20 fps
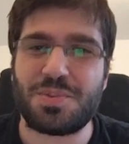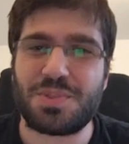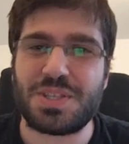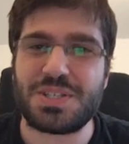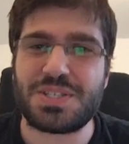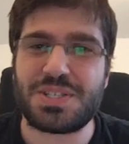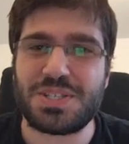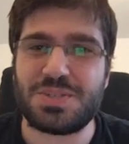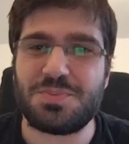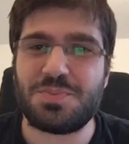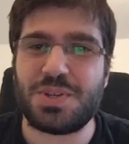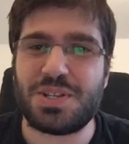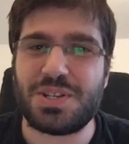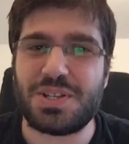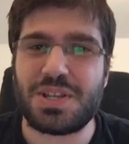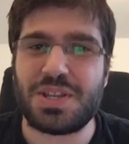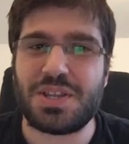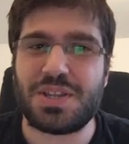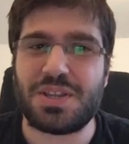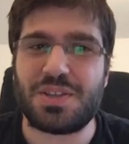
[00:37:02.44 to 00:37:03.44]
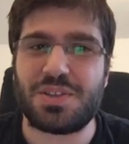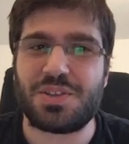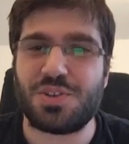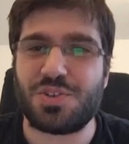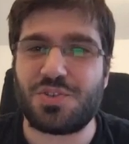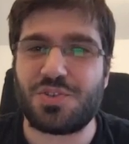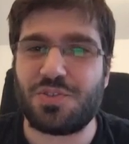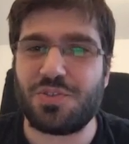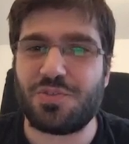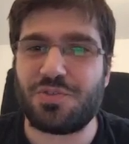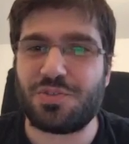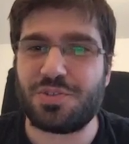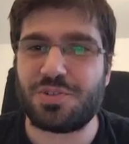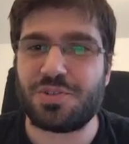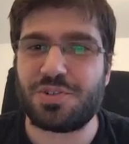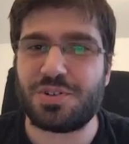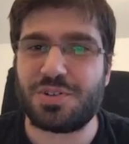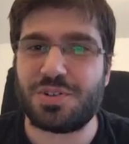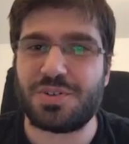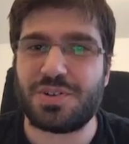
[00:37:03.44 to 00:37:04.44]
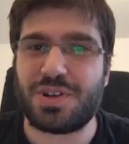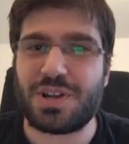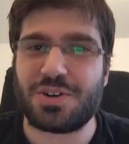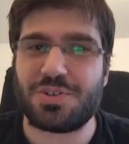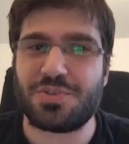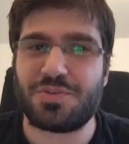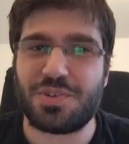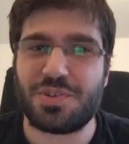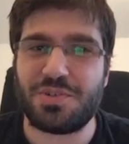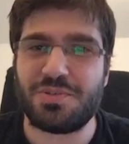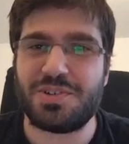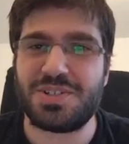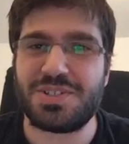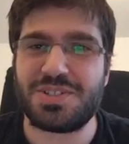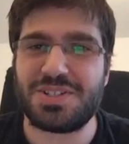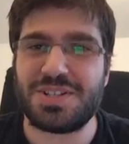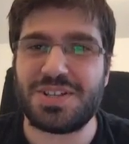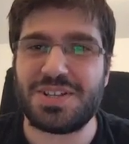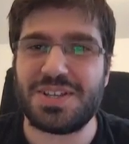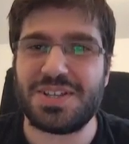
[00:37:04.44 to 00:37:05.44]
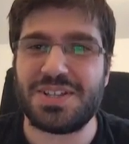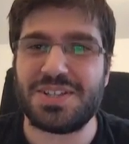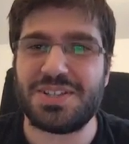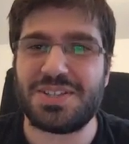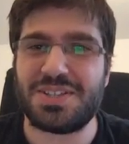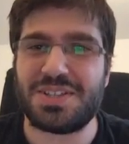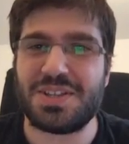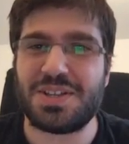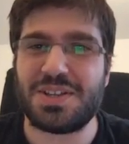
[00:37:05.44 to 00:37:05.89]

This has been useful for our viewers, and